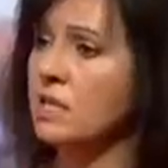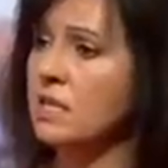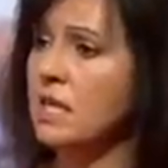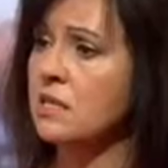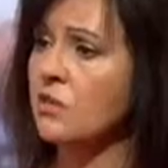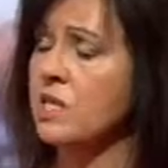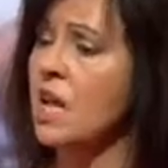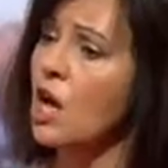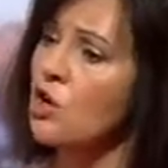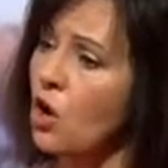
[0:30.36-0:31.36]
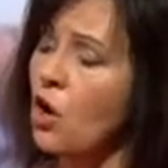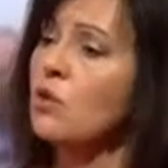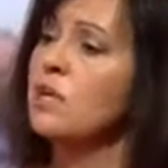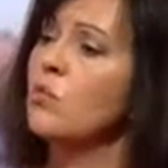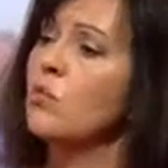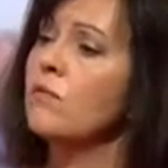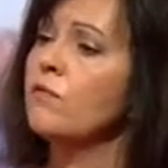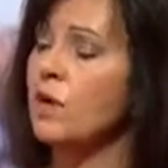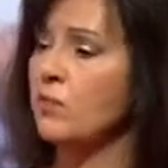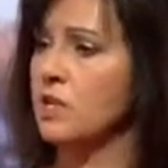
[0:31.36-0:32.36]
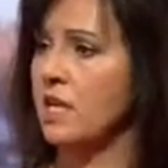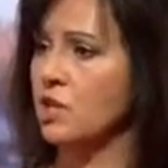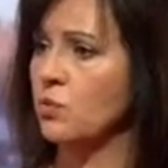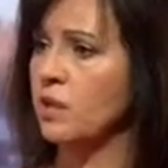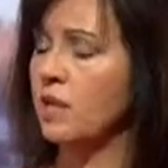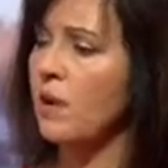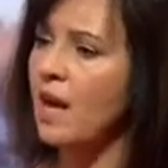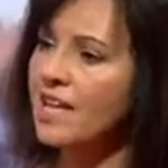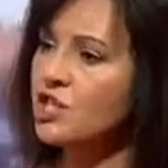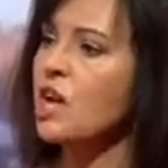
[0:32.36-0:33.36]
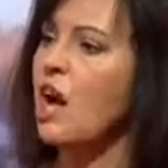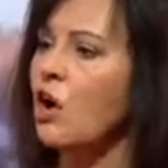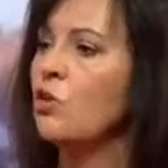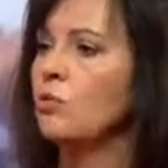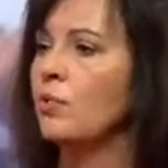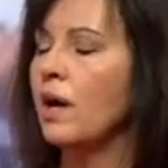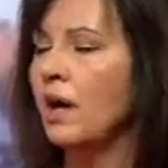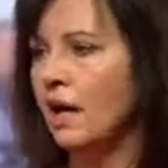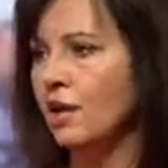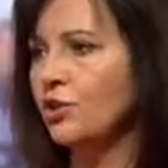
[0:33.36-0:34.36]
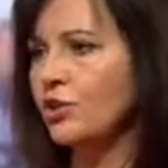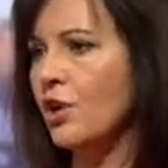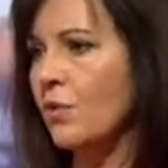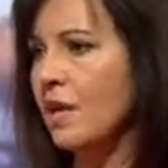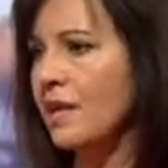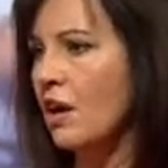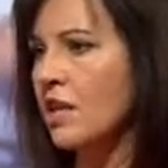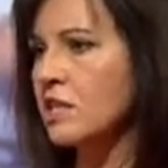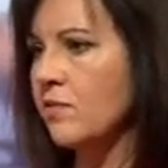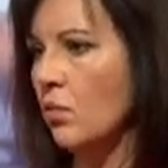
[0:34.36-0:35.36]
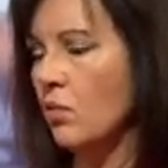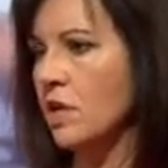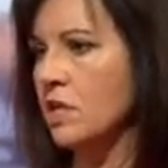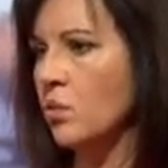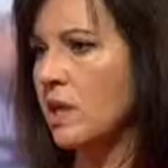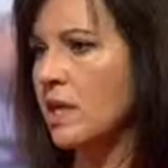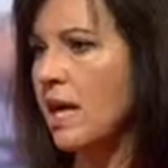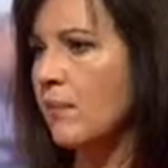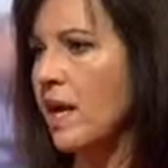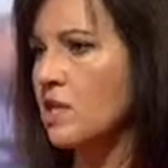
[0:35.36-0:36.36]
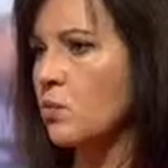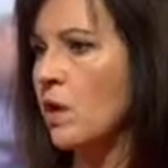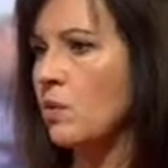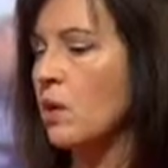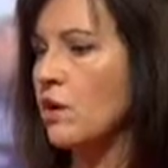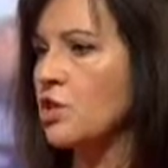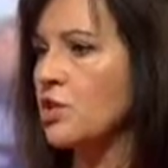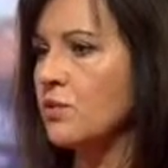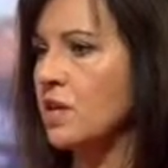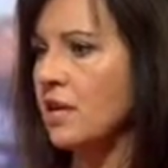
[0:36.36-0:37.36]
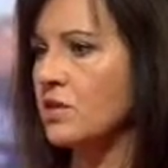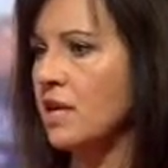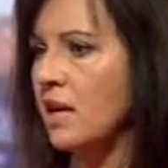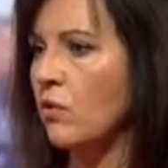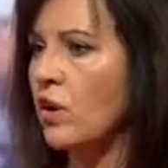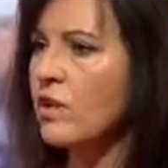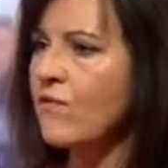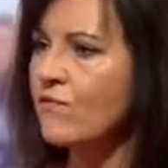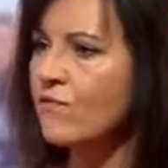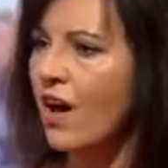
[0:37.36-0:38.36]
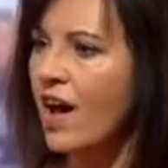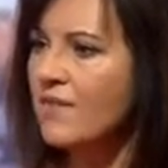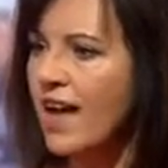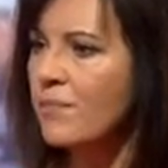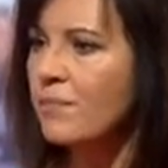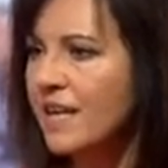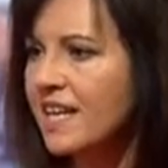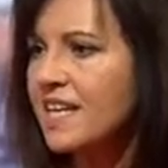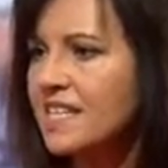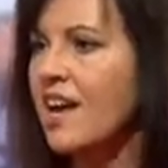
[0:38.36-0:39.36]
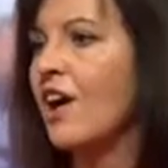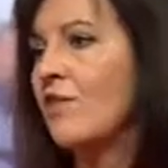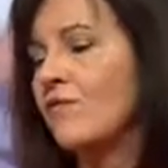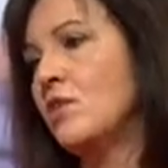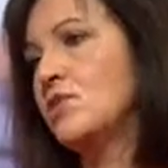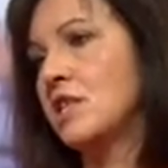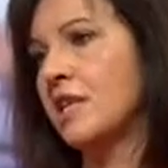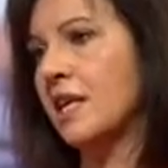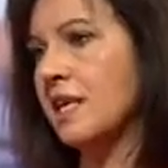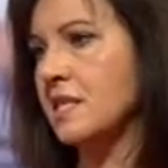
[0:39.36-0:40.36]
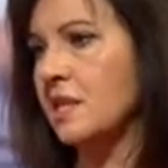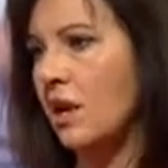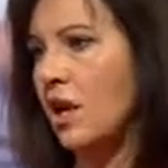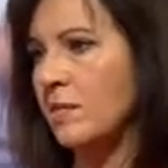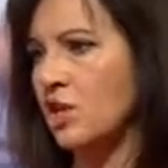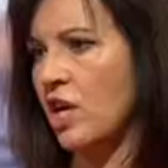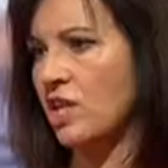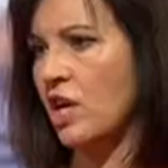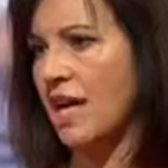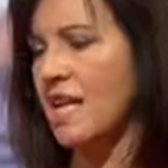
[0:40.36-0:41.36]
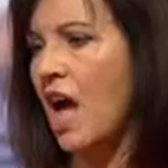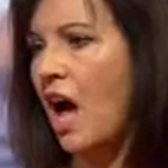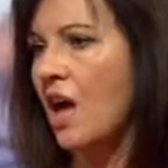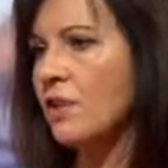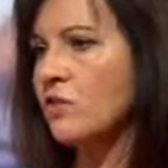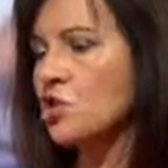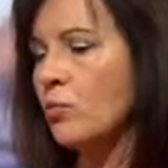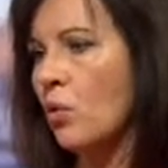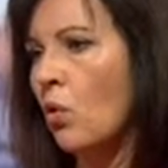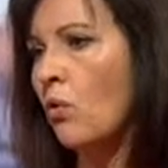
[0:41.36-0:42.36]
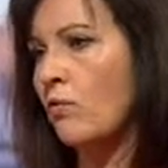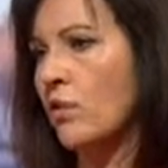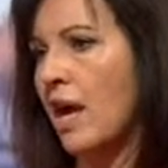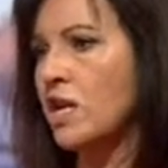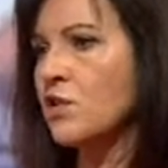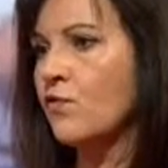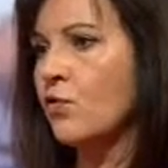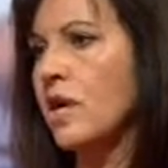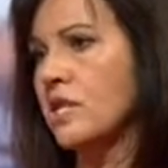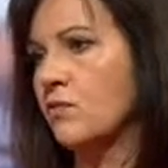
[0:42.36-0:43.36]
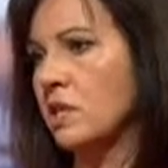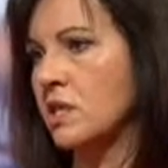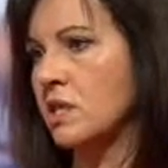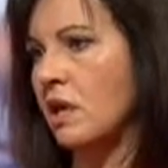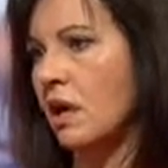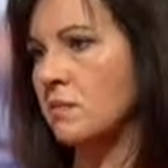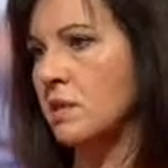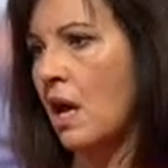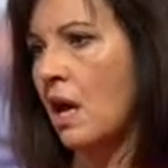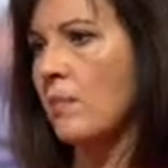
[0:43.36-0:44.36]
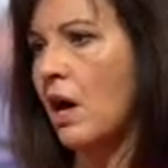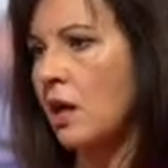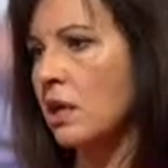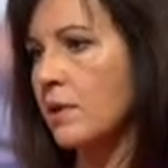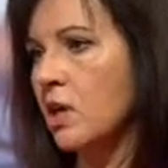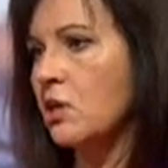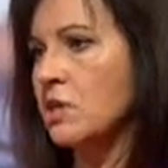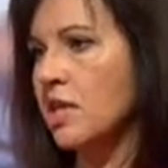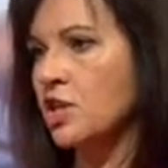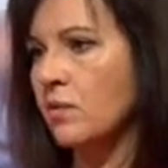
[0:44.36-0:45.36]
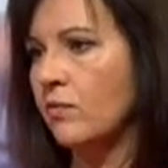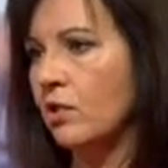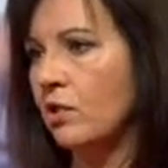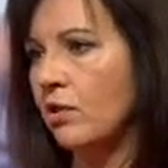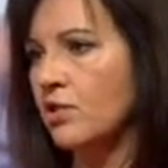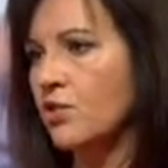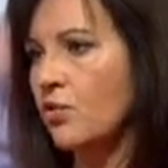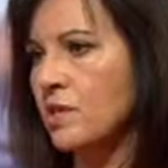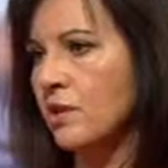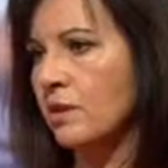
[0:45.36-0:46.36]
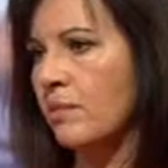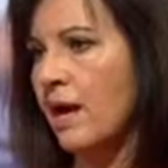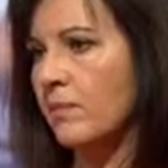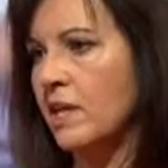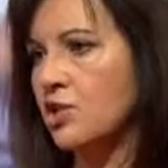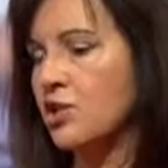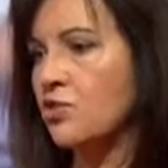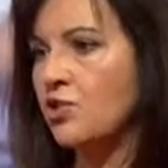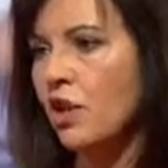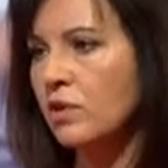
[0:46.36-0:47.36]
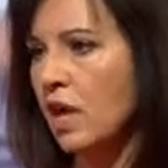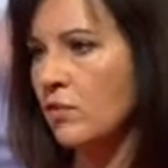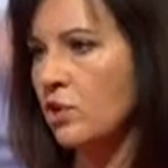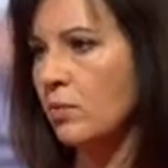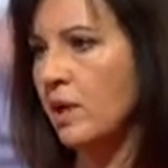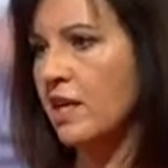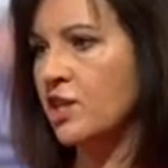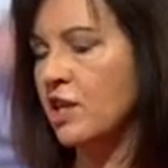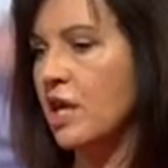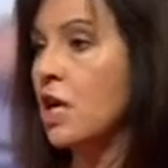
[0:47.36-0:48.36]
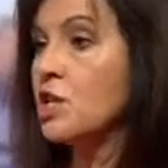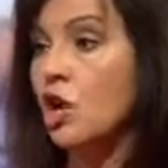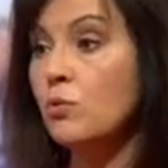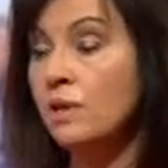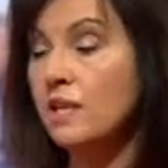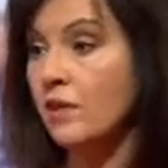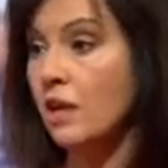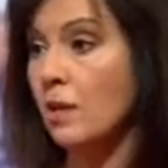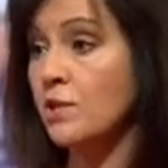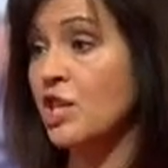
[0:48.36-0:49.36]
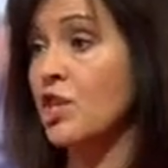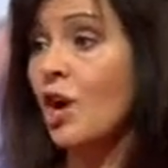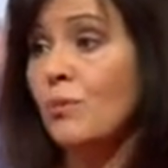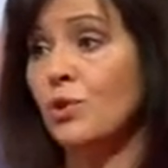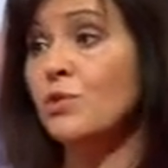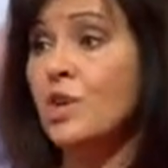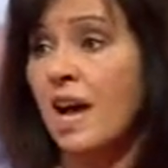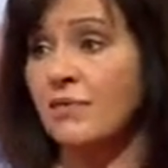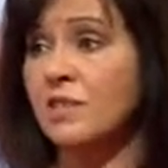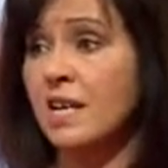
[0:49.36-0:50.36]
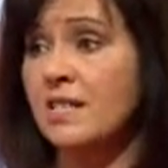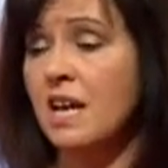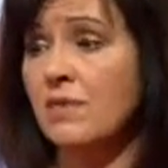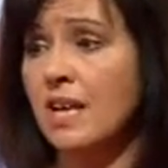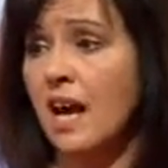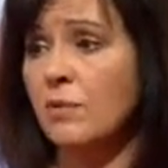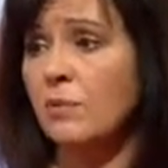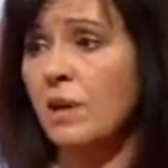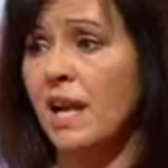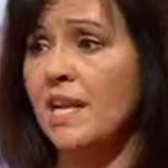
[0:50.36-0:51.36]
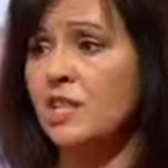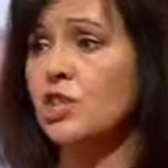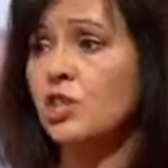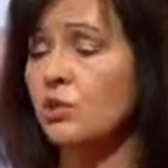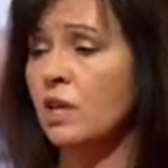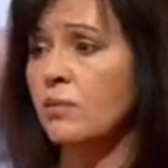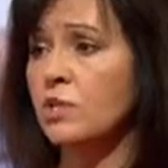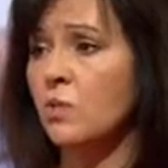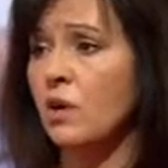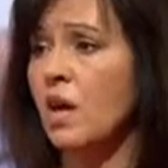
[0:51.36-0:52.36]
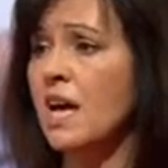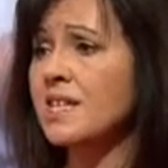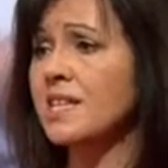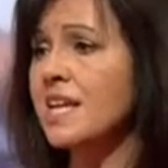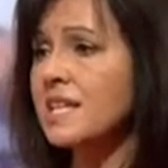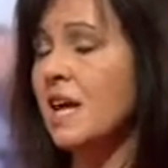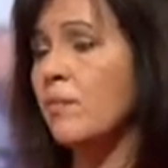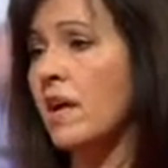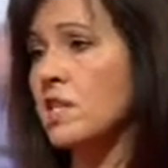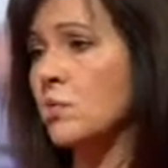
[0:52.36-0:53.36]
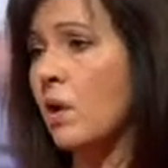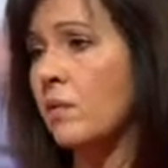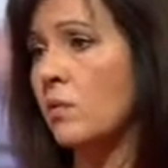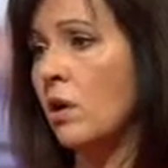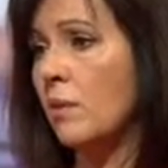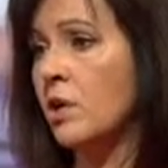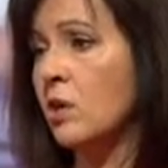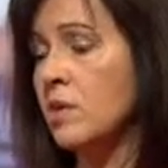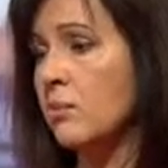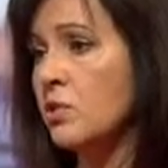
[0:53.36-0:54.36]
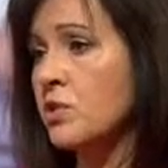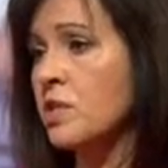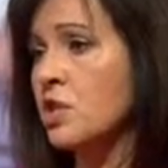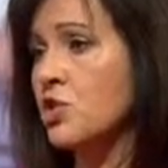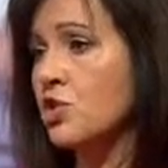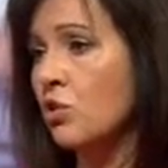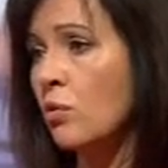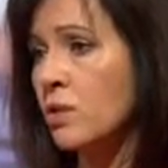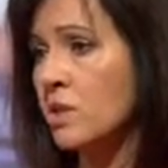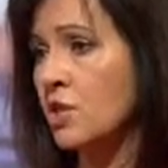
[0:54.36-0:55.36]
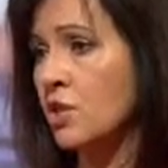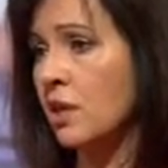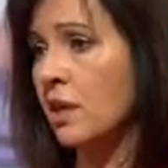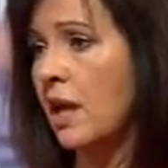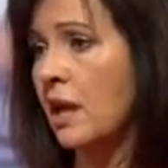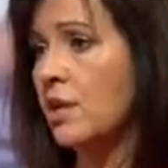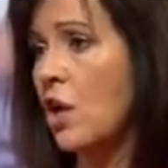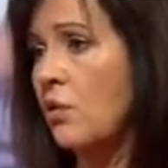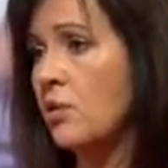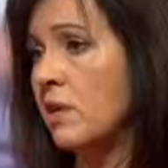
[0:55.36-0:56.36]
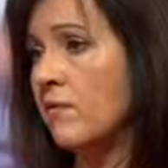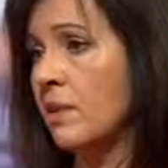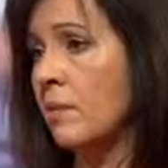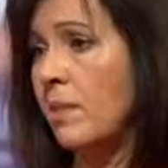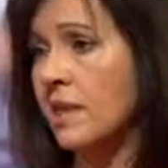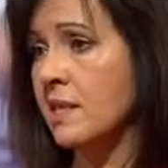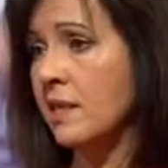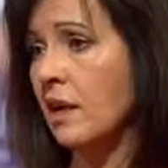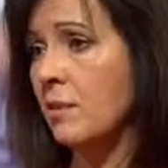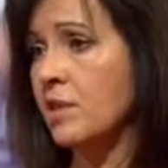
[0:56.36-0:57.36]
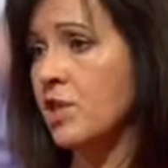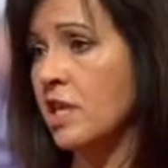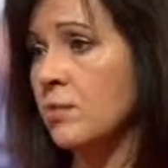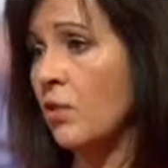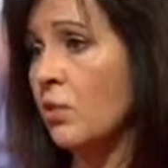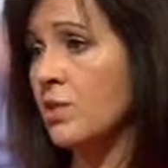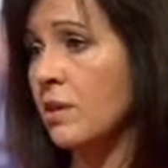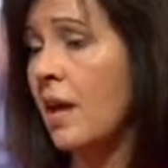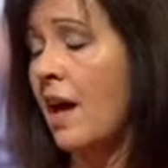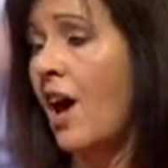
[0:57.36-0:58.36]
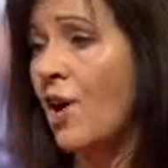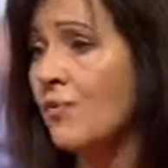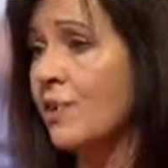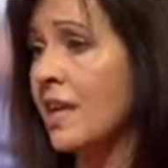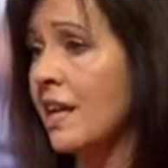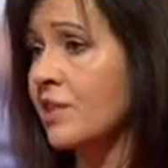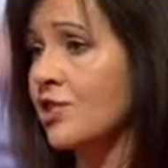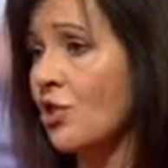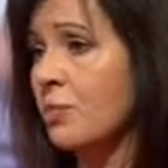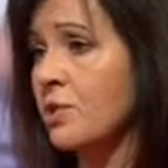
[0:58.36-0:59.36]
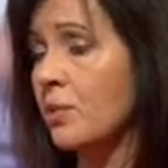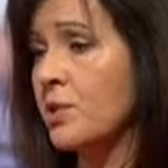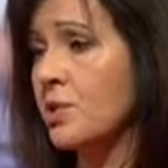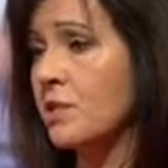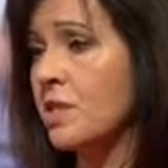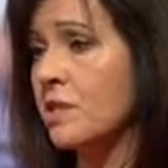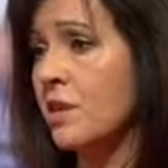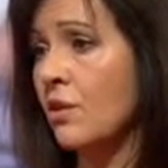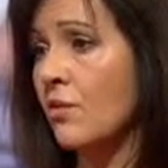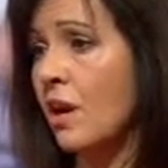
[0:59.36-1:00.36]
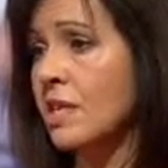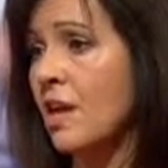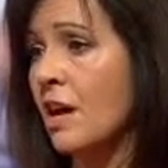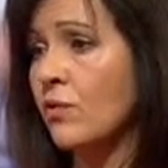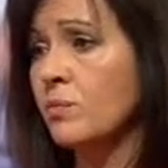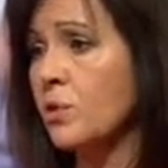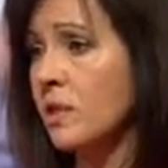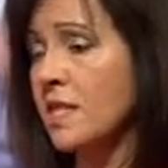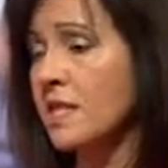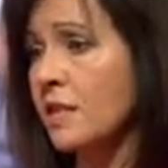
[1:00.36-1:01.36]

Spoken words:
consensus on this, not only on what flood protection we need, but I actually hope, you know, in light of all this, we can get back to where we were in 2008, where only 5 MPs voted against the Climate Change Act. I think the support for that has frayed in recent times, partly because actually we've got a lot of Tories on the backbenches who don't like renewable energy, don't believe in climate change, but also I have to say David Cameron playing to UKIP as well. So let's get back to where we were, because it puts us in a strong position, not only for combating climate change, but also hopefully getting the jobs and opportunities that arise from doing things